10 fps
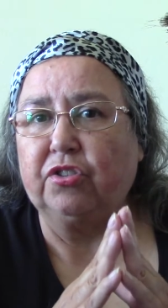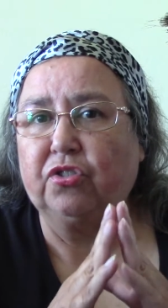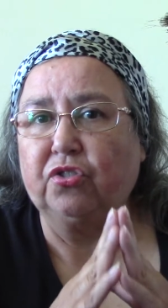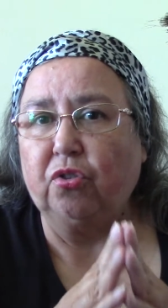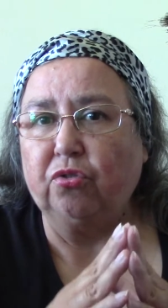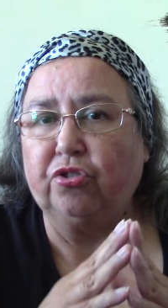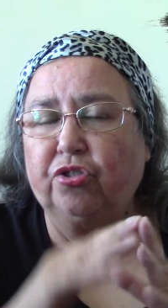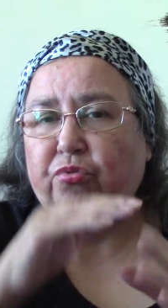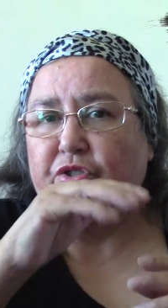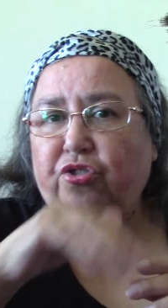
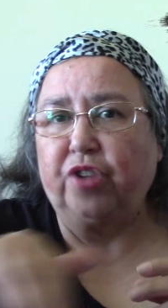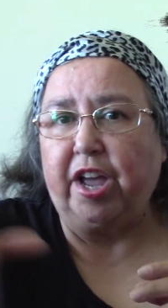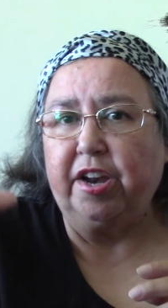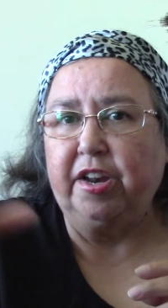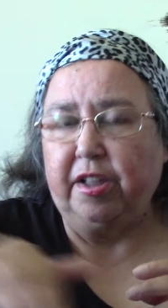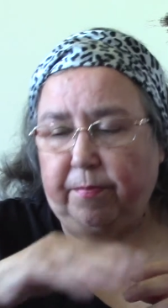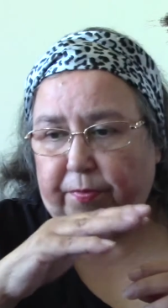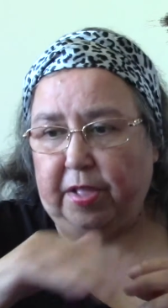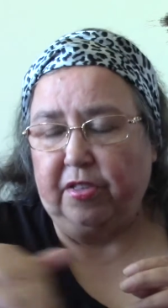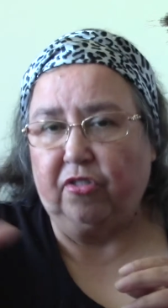soldiers were stranded
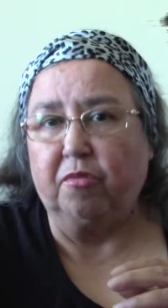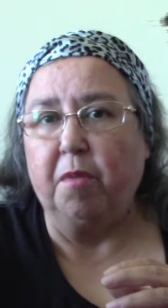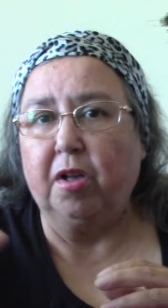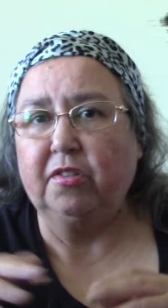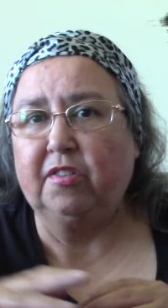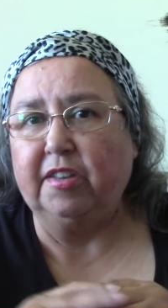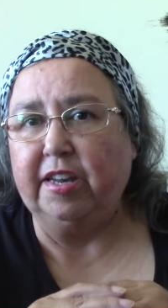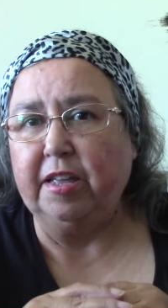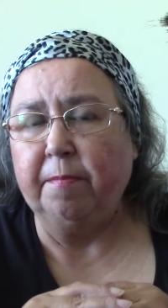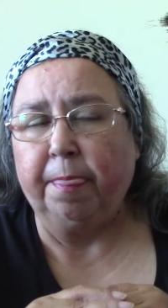in this small
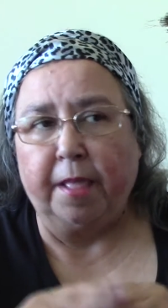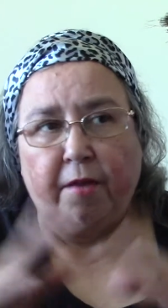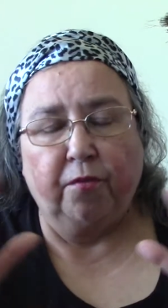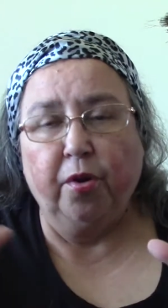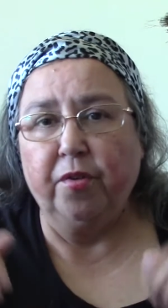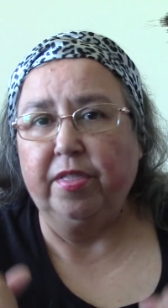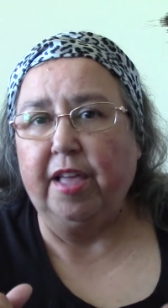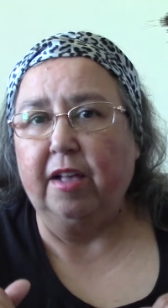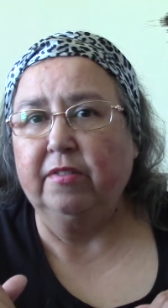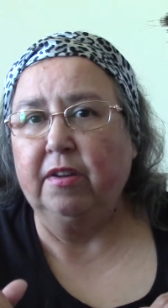city,
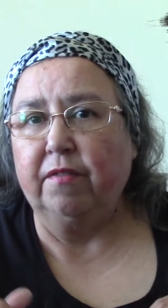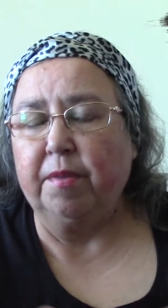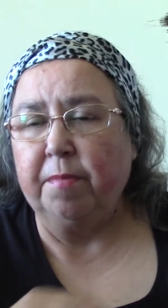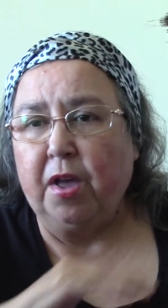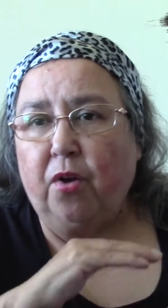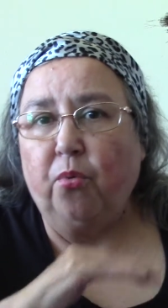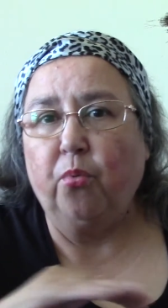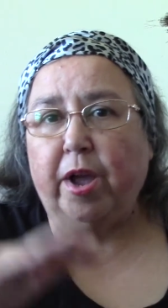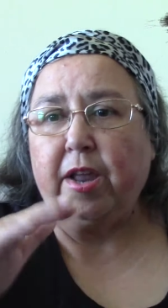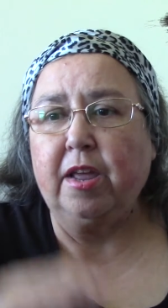400,000 of them,
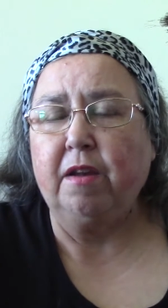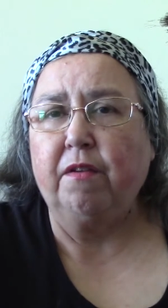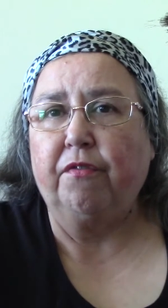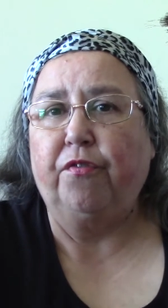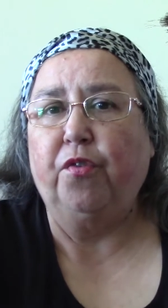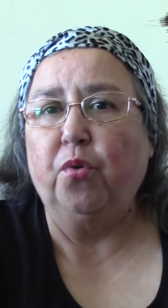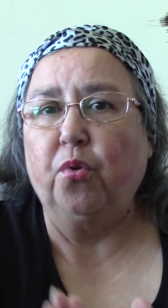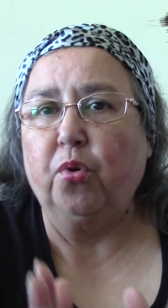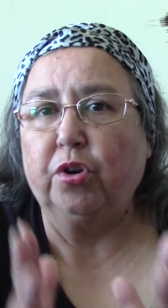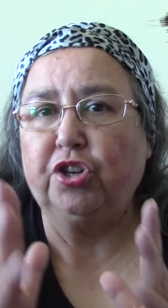waiting
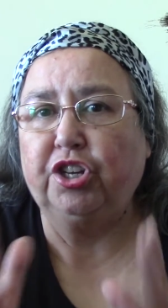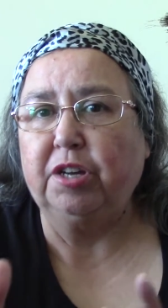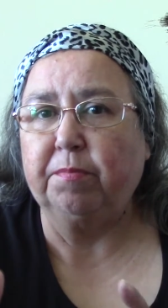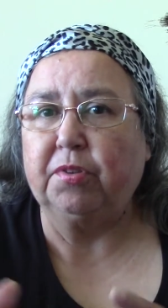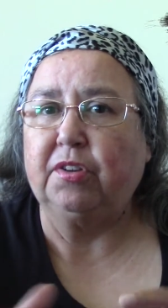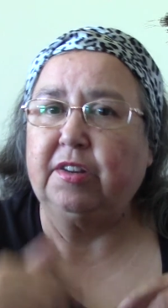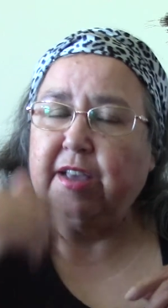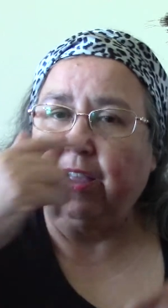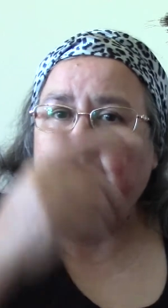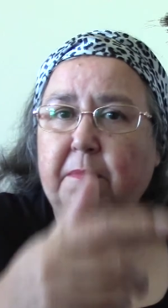for ships to
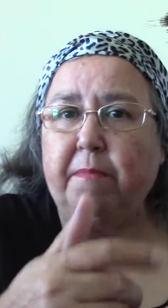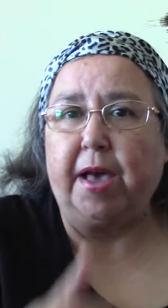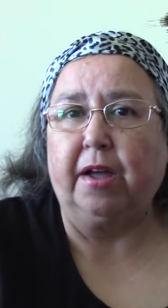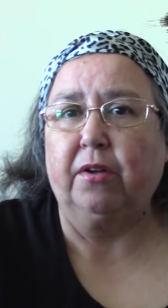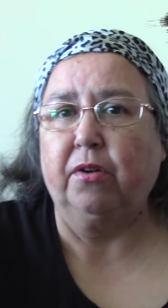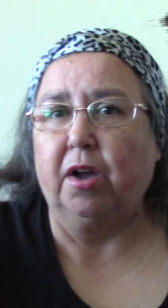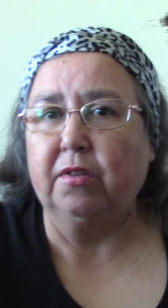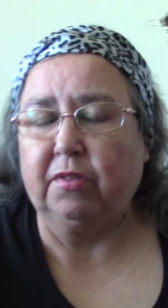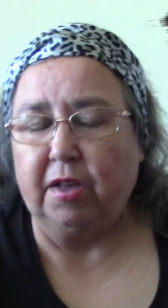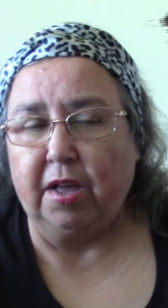take them back
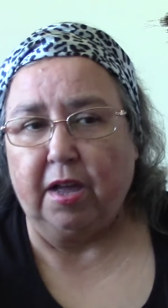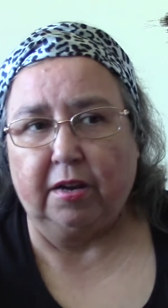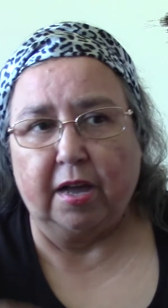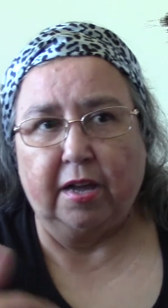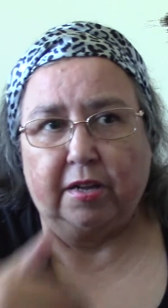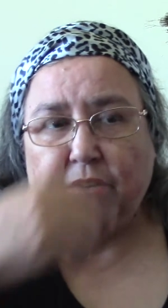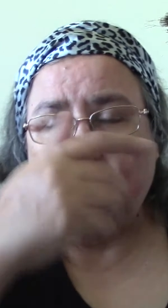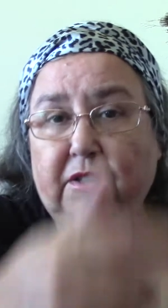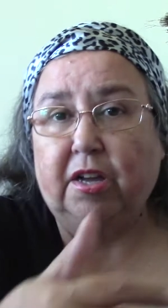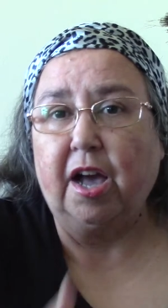across
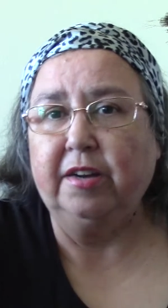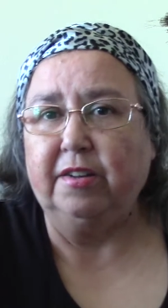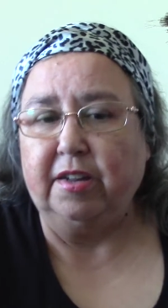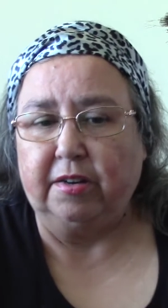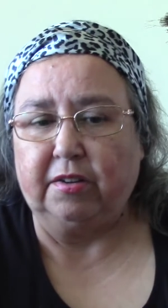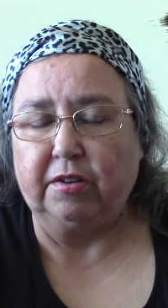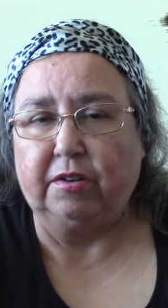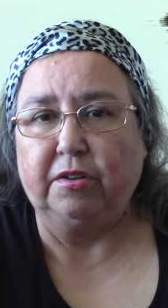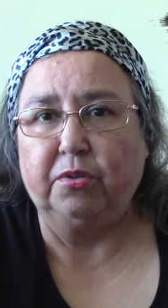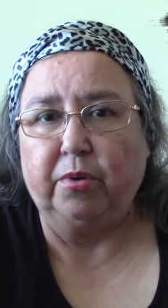into the continent,
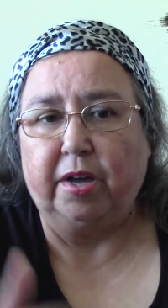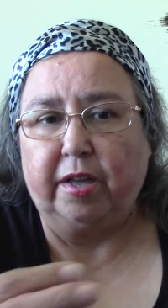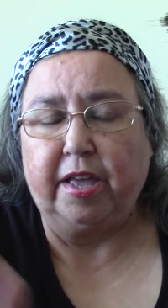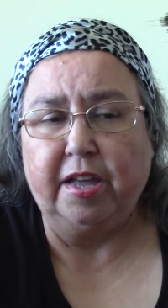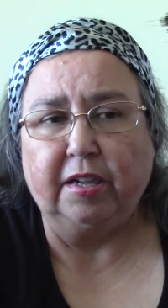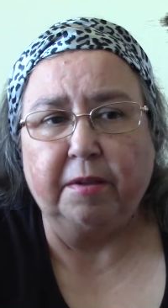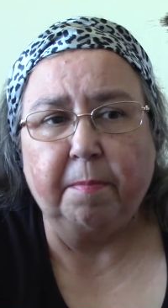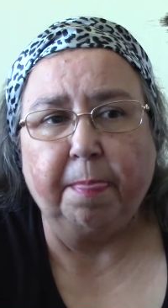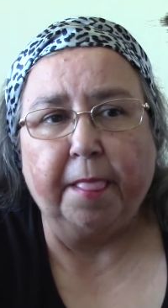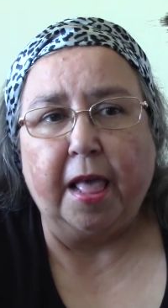to England.
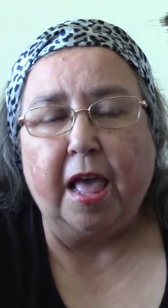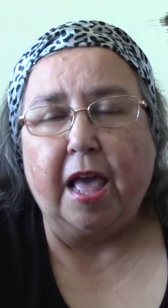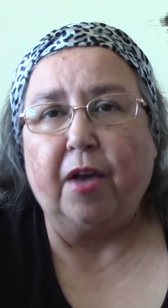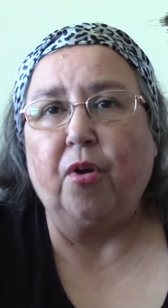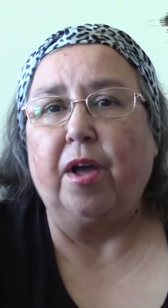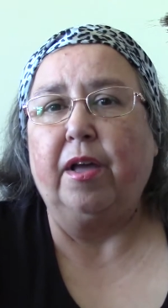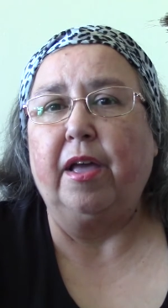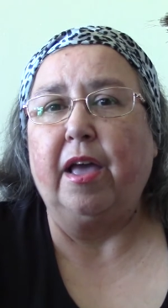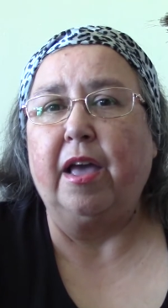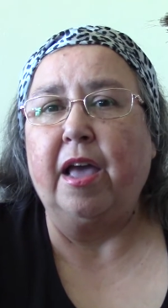
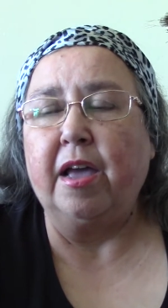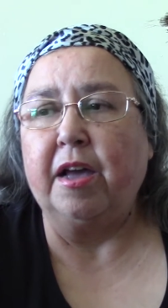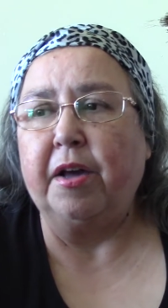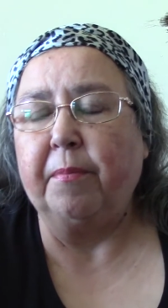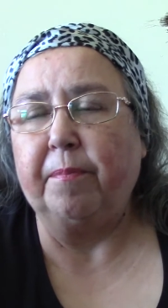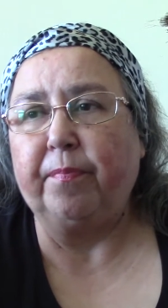And